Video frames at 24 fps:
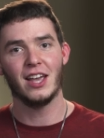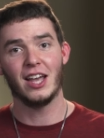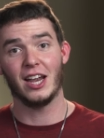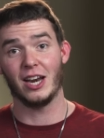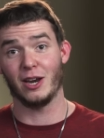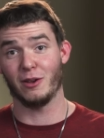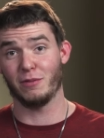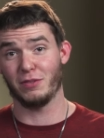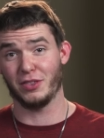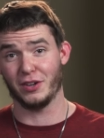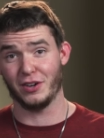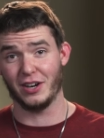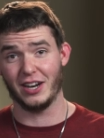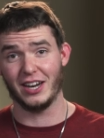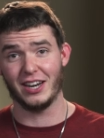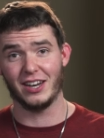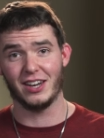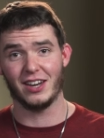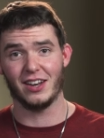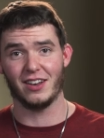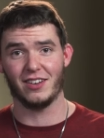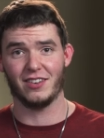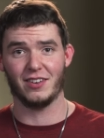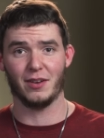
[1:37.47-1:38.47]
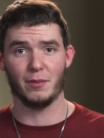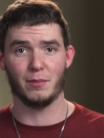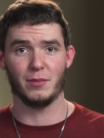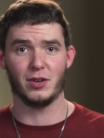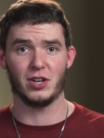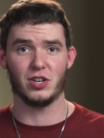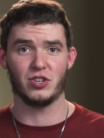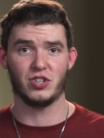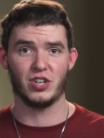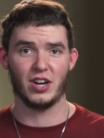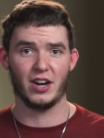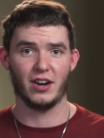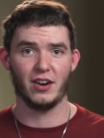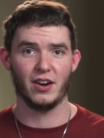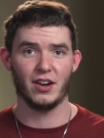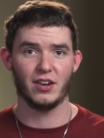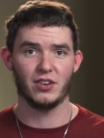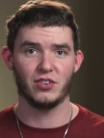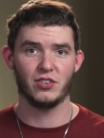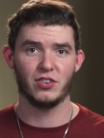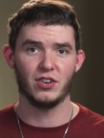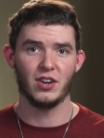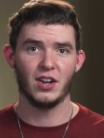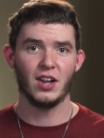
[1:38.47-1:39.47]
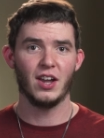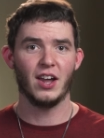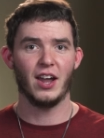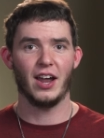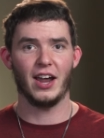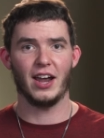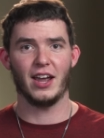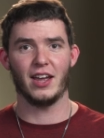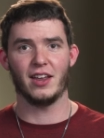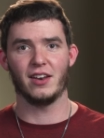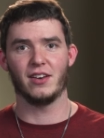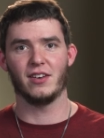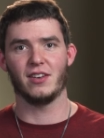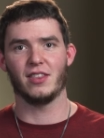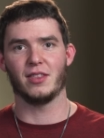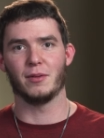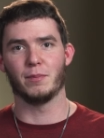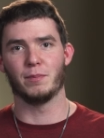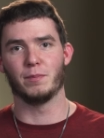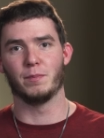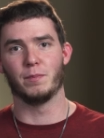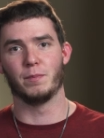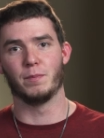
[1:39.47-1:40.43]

And if they're in it, it's something to cherish. And the